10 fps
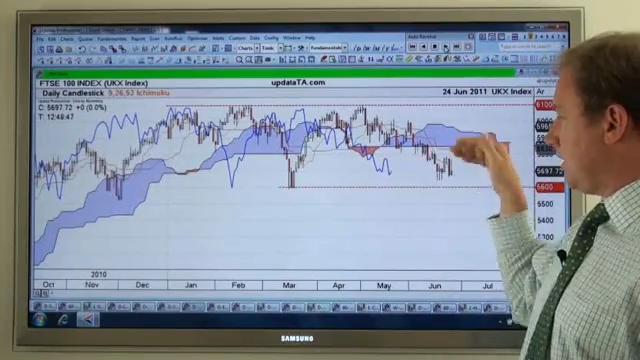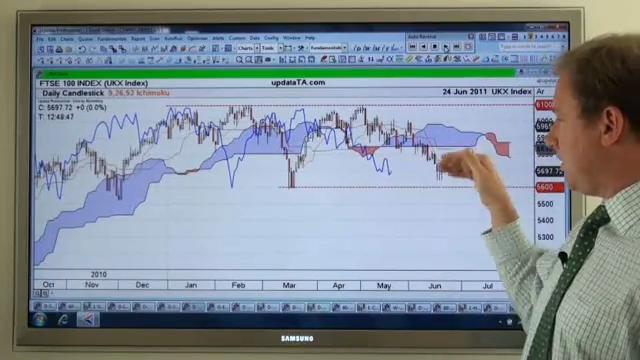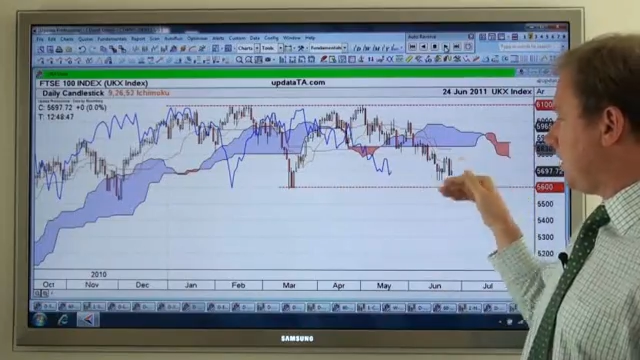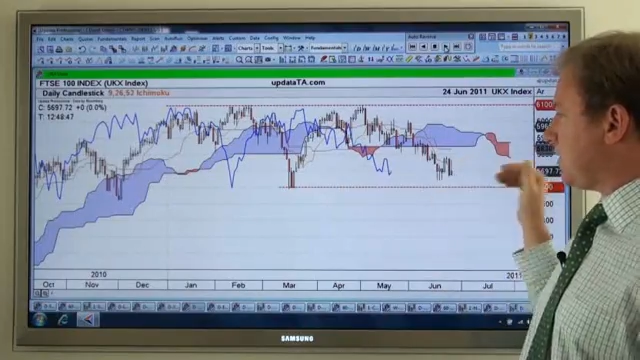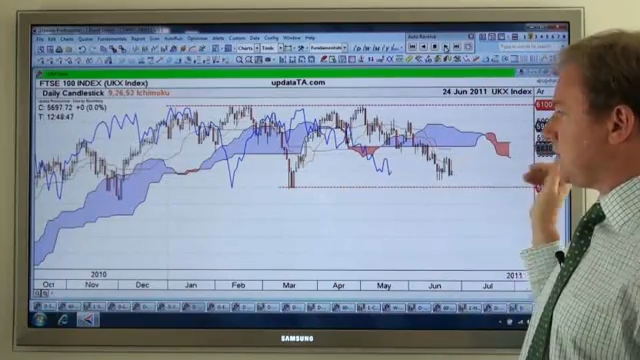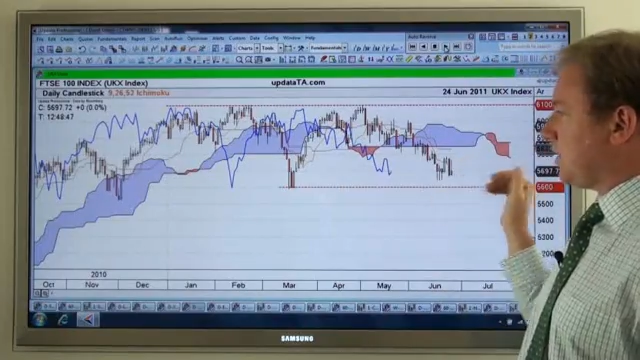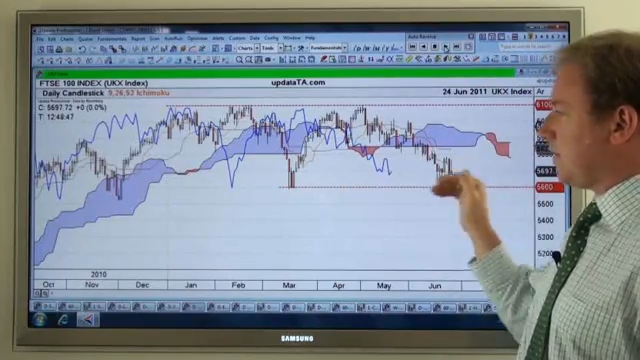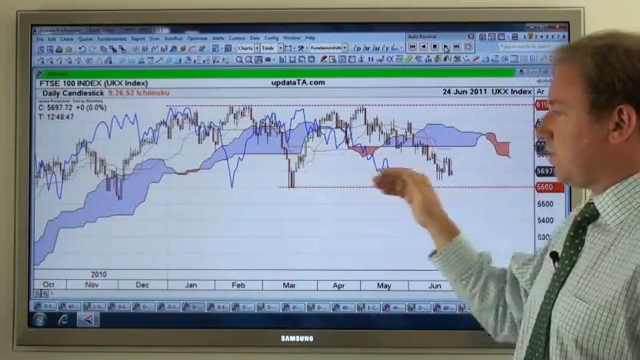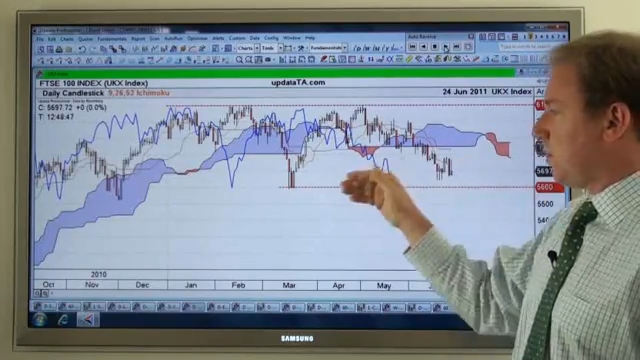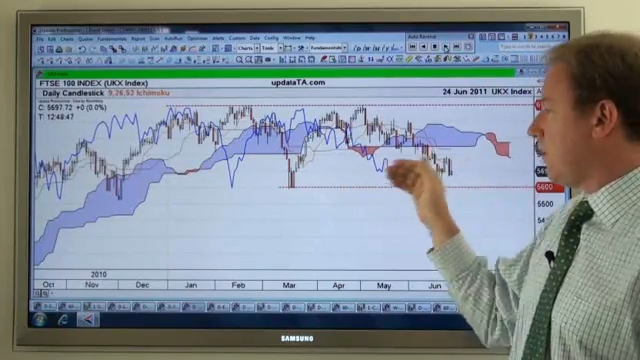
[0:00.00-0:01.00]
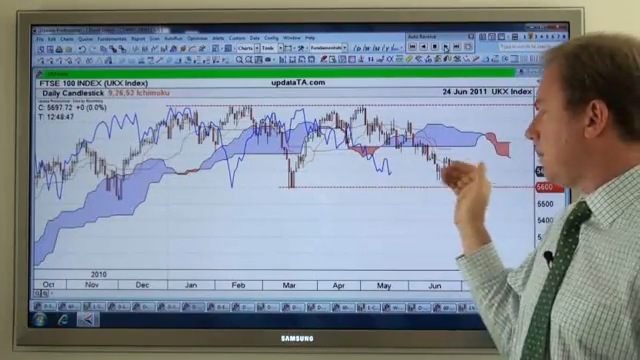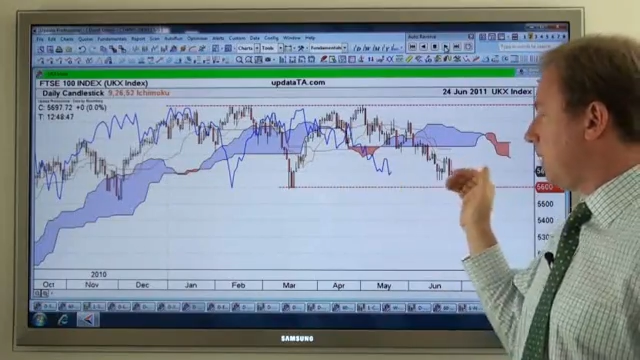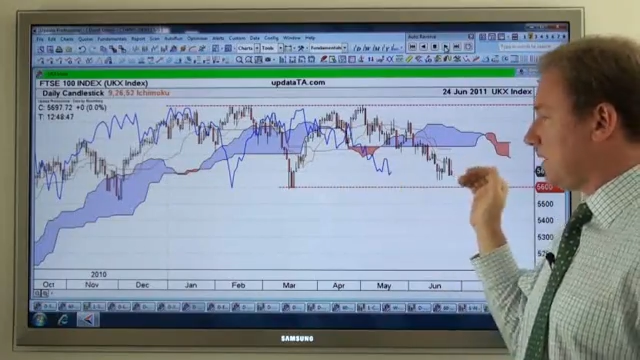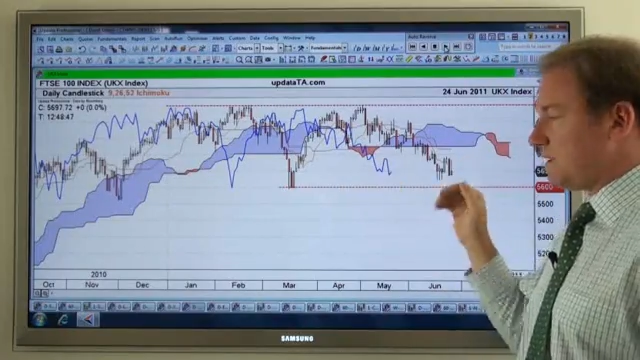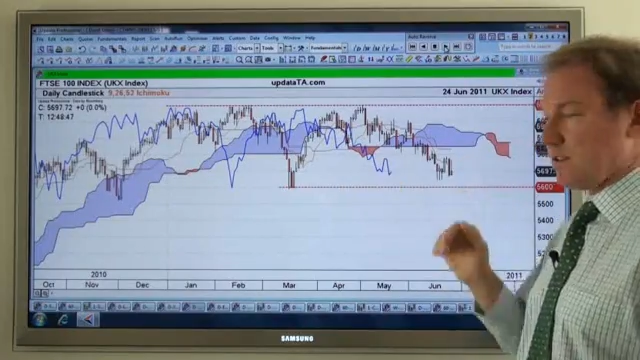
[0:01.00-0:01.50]
This is the level where we
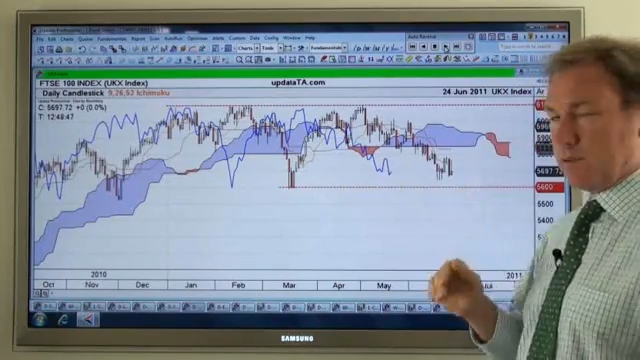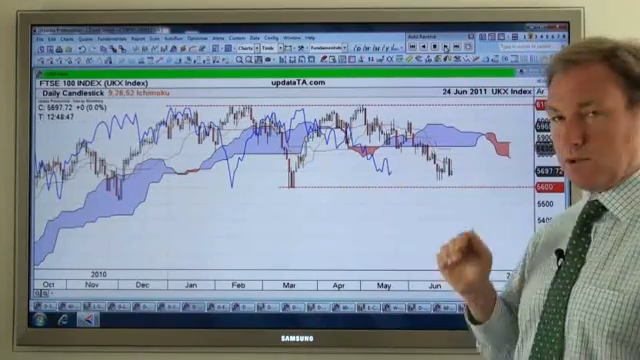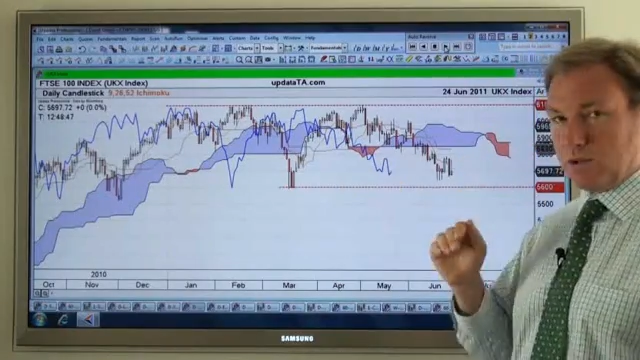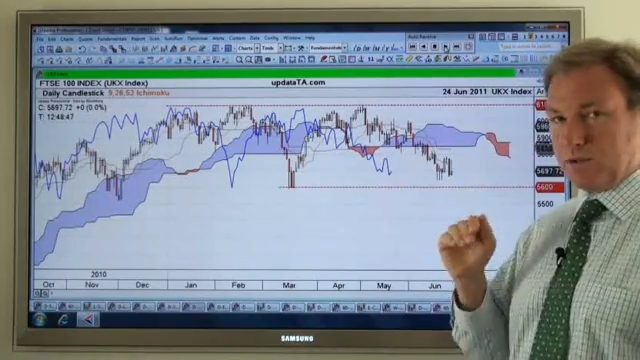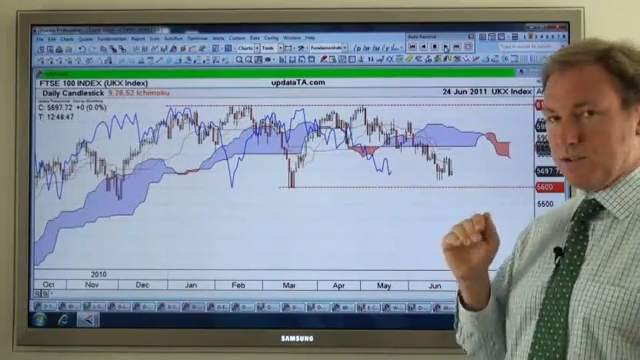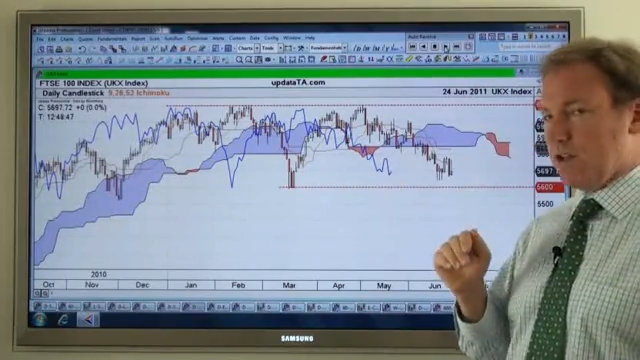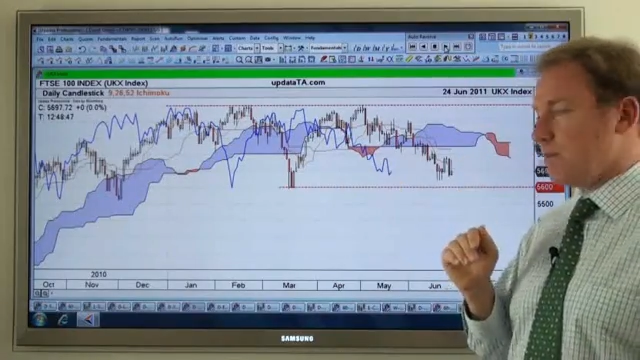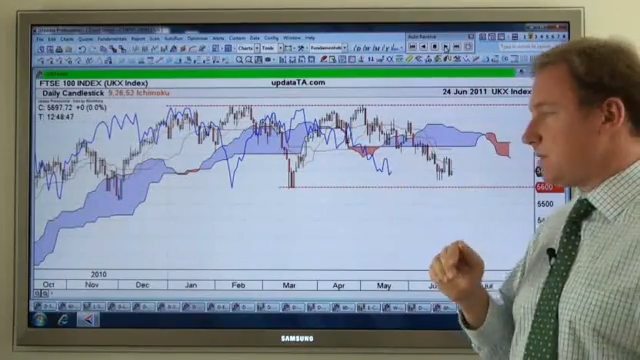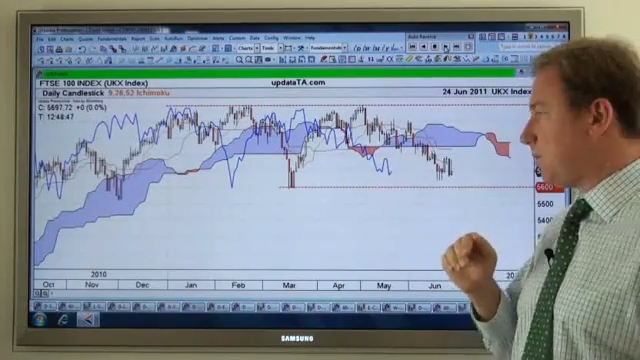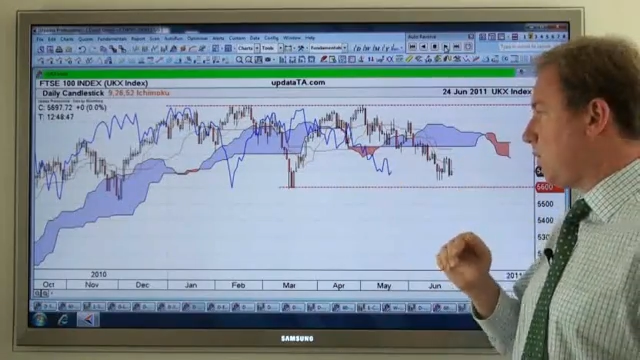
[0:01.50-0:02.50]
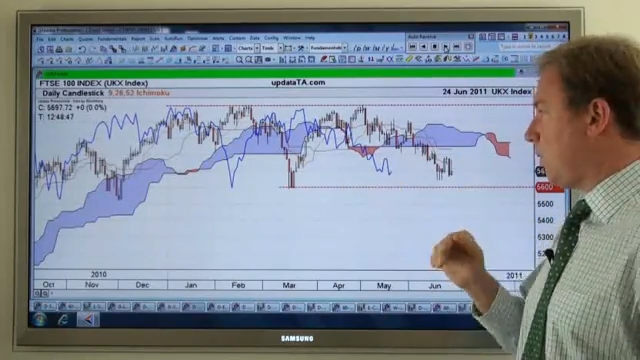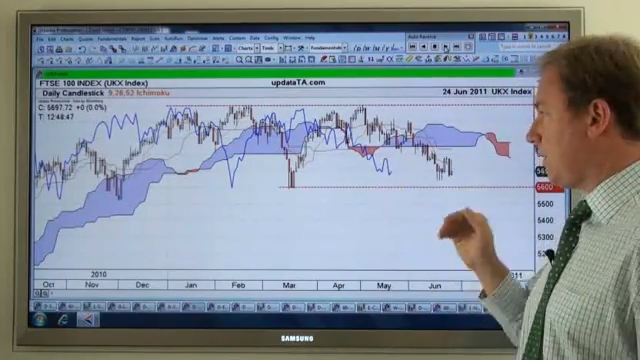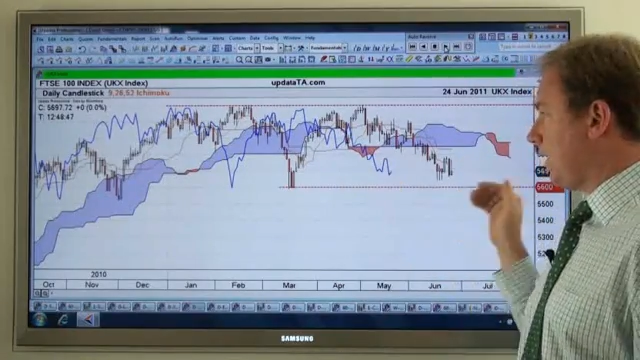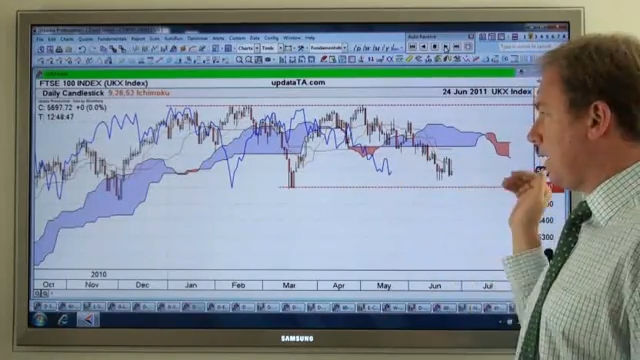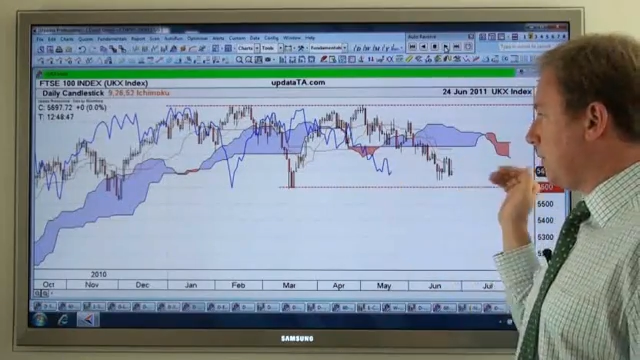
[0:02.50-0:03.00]
might see some short-term
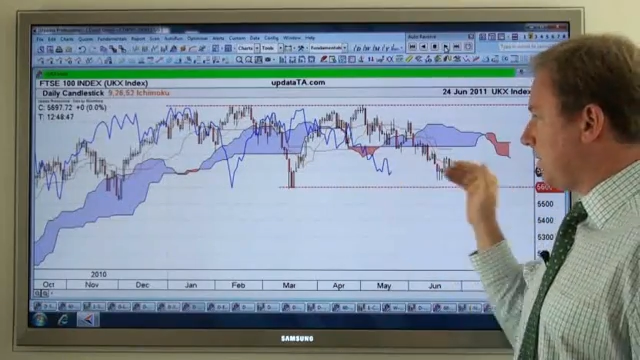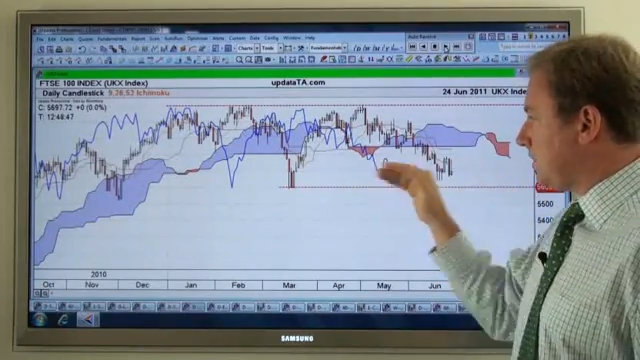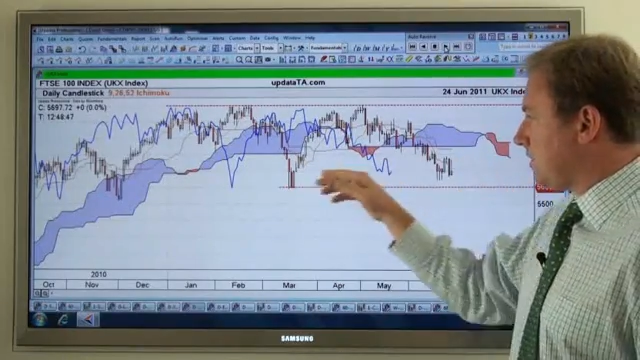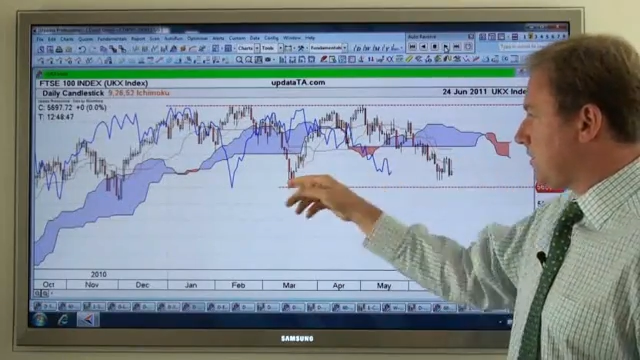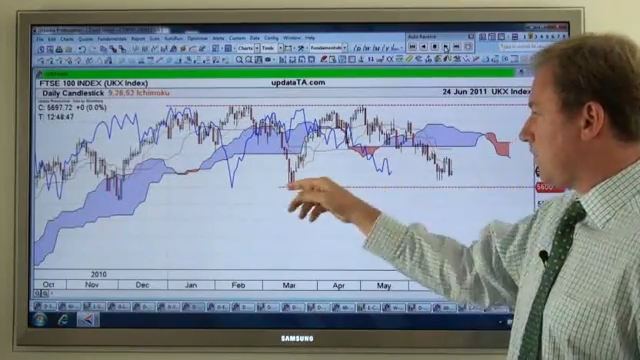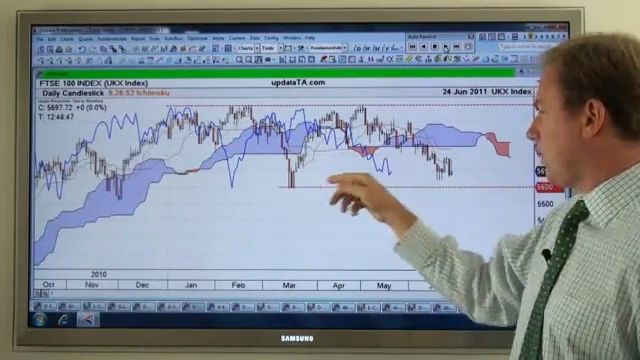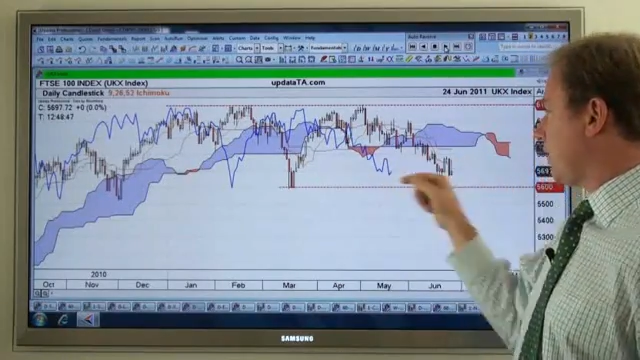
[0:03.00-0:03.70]
support, but this is a very